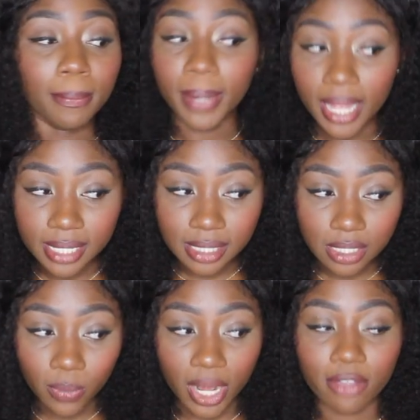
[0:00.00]

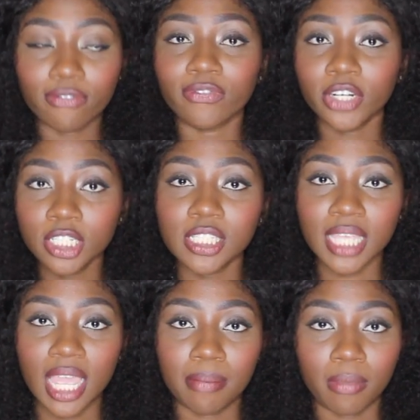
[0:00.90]
But when I first
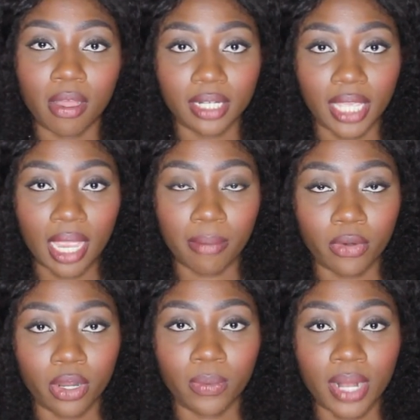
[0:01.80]
came on
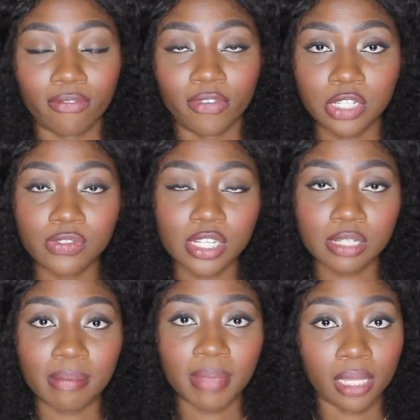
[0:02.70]
camera, when I first
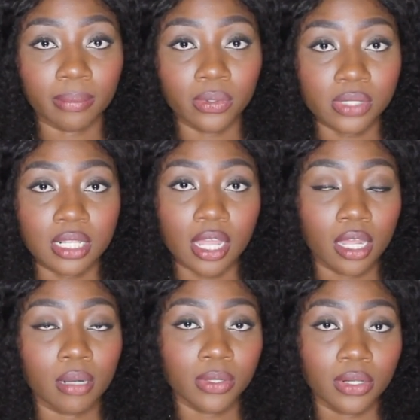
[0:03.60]
finished my makeup using the
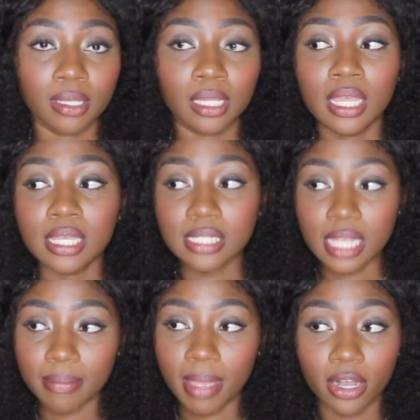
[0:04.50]
Huda Beauty
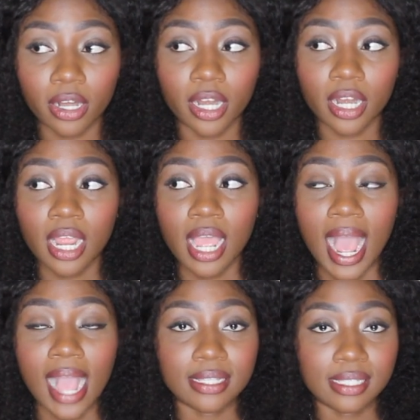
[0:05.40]
setting powder,
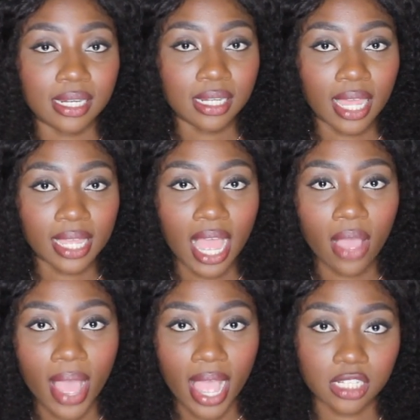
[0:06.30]
I didn't like how
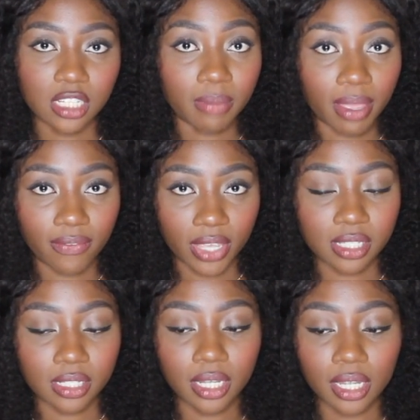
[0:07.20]
ashy my
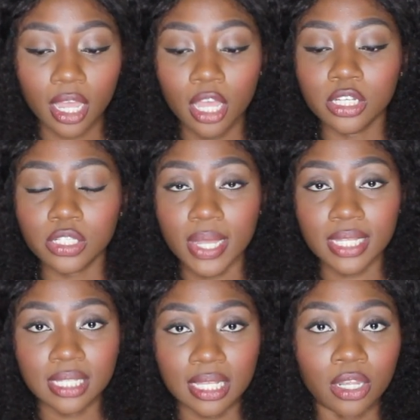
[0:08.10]
face looked, so I
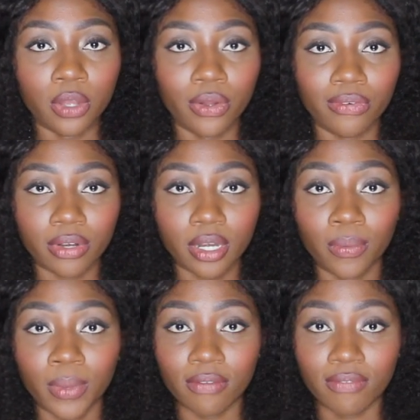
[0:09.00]
did go over
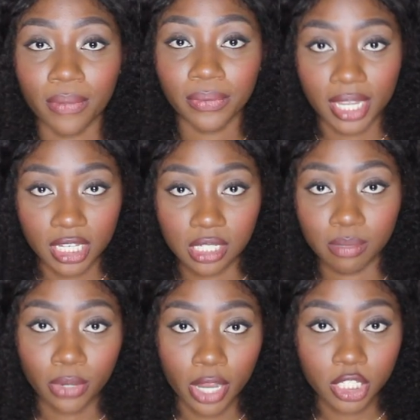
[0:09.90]
it with a
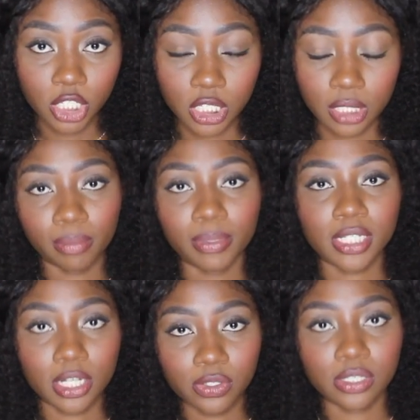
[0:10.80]
foundation brush, the
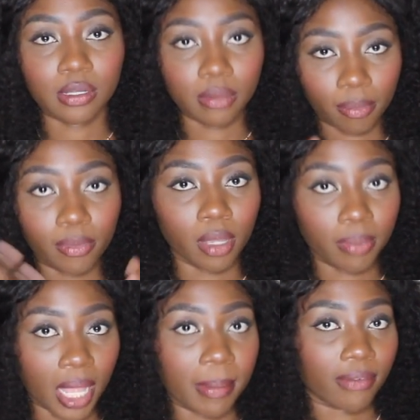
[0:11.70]
brush I used to like
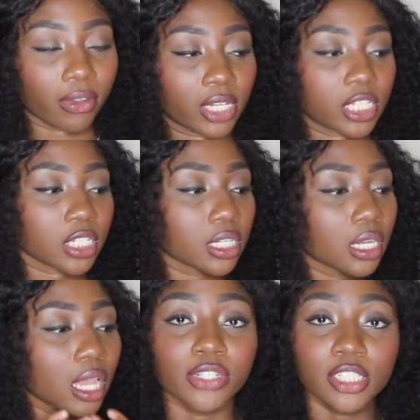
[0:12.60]
apply my foundation.
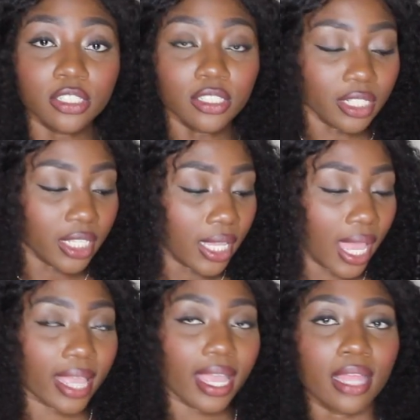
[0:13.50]
Originally,
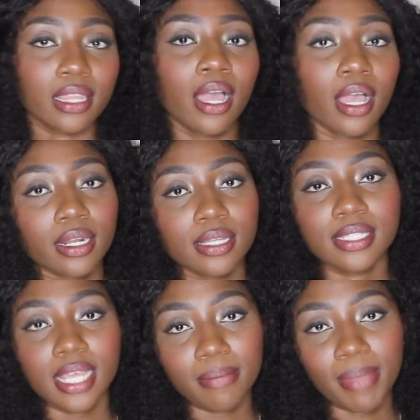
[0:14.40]
I got the Huda
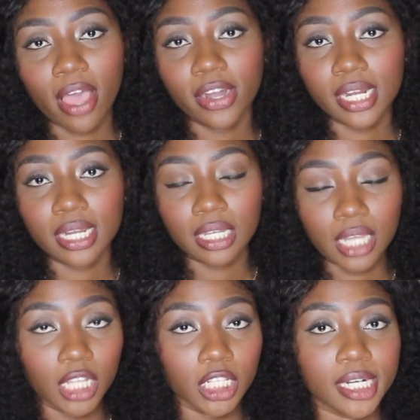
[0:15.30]
setting powder in the
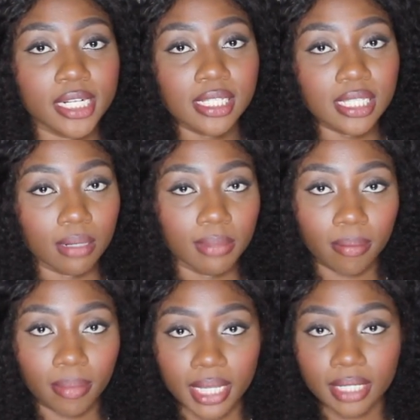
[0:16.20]
color
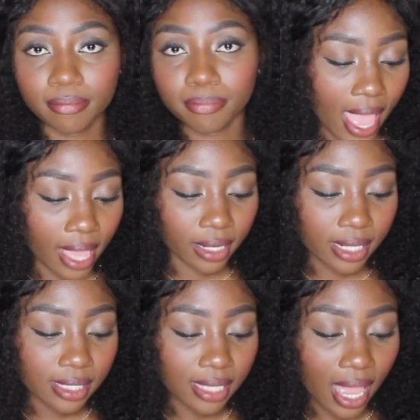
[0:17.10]
Cinnamon Bun, and
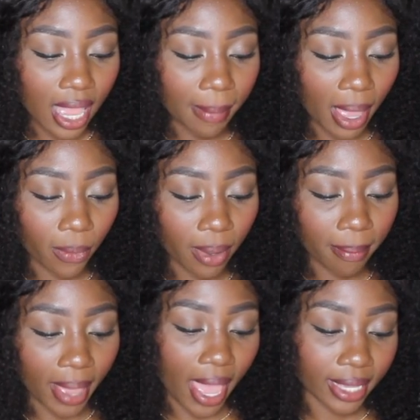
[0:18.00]
this time I
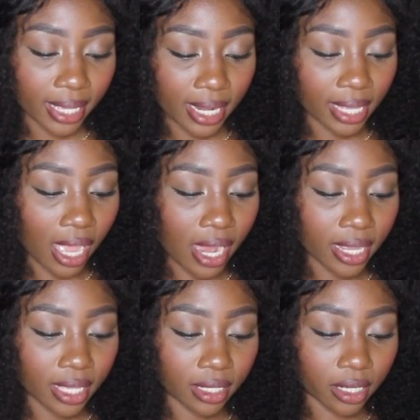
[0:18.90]
went back and I got
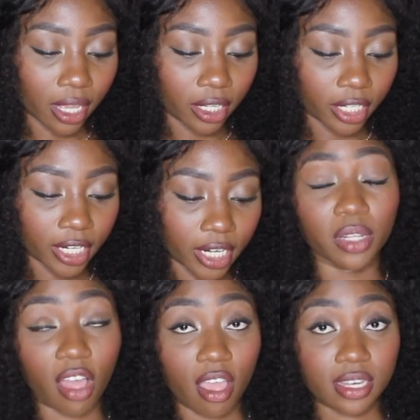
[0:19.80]
it in the color
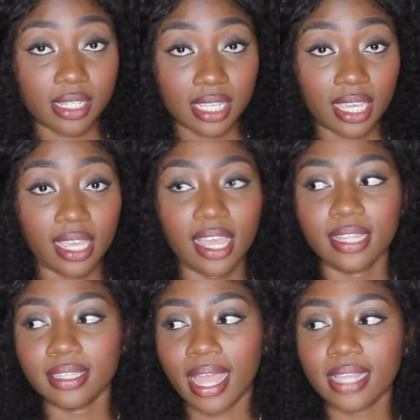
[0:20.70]
Blondie.
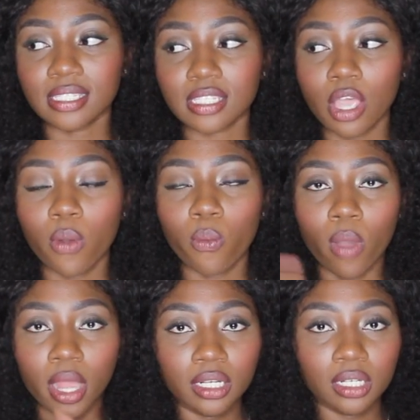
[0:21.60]
That's
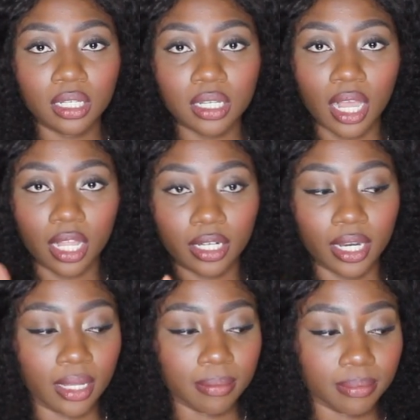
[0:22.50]
one color
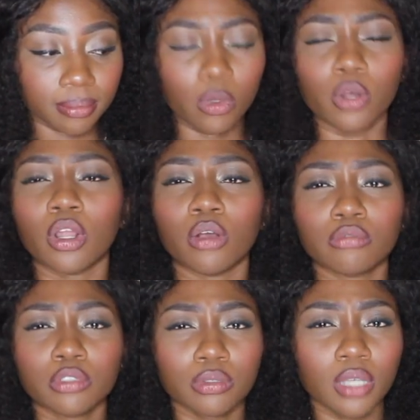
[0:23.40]
up, well no,
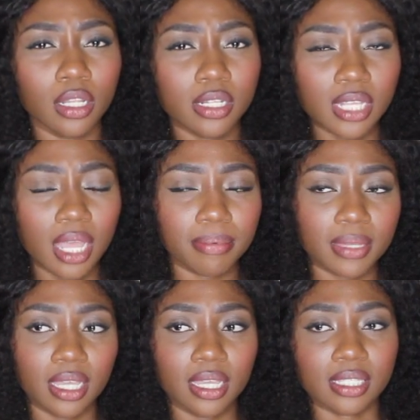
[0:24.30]
two colors up
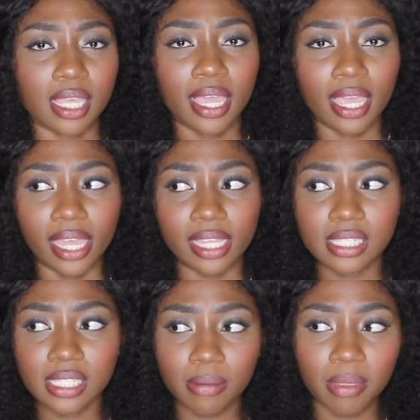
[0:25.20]
because
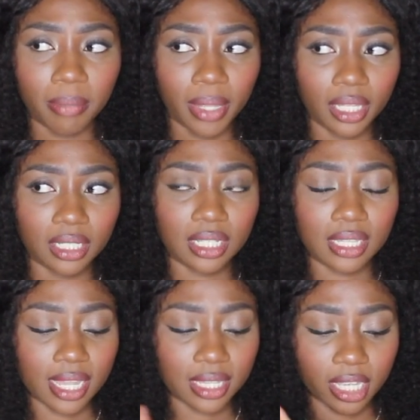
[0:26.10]
it's cinnamon bun
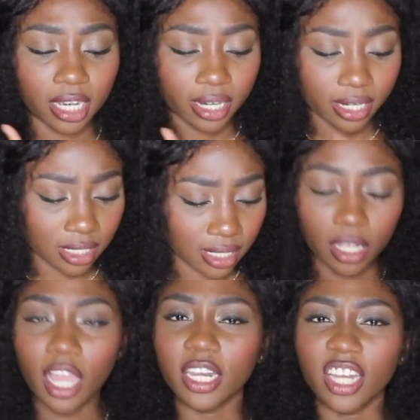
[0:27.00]
and then there's
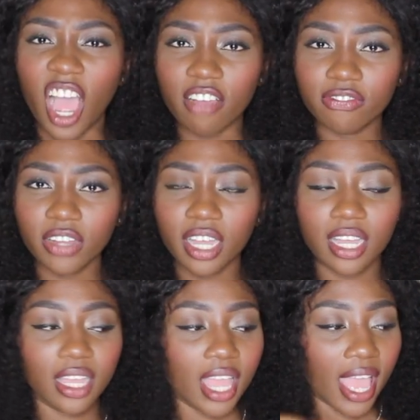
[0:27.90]

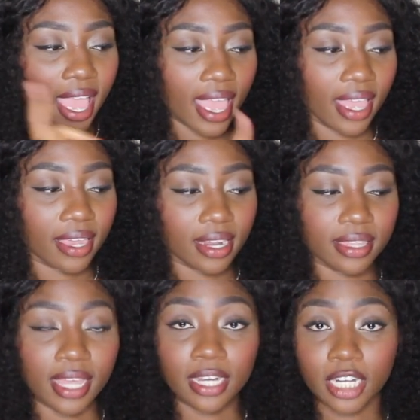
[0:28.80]
kunafa and
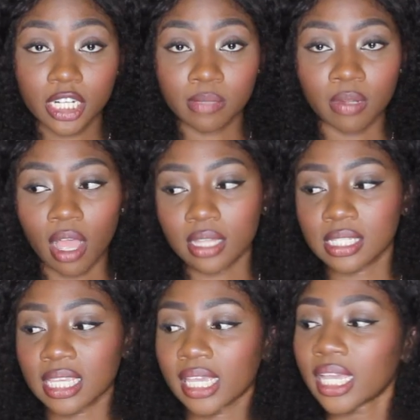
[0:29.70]
then there's
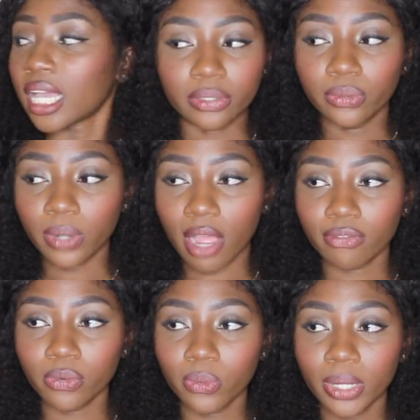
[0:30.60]
blondie the
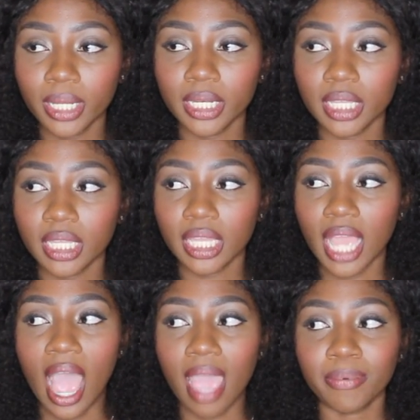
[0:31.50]
kunafa one
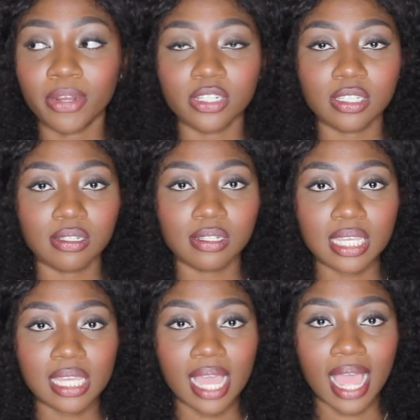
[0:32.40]
i
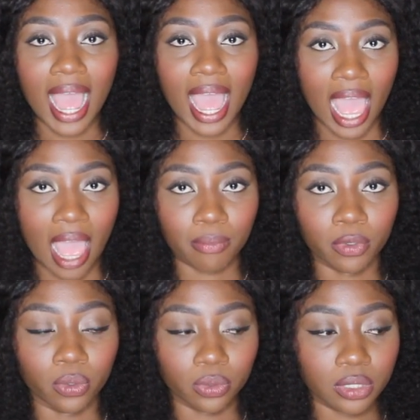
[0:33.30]
personally am
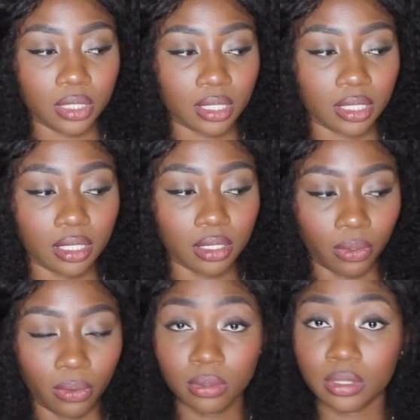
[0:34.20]
golden
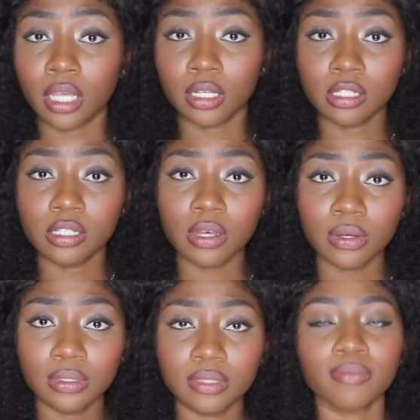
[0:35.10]
gold
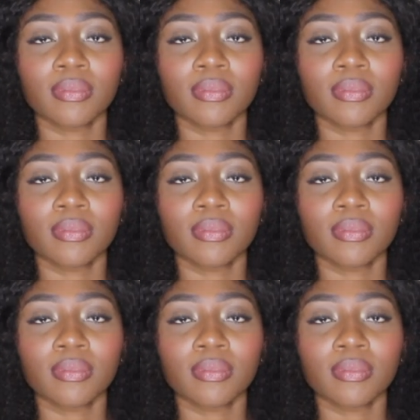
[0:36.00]
undertone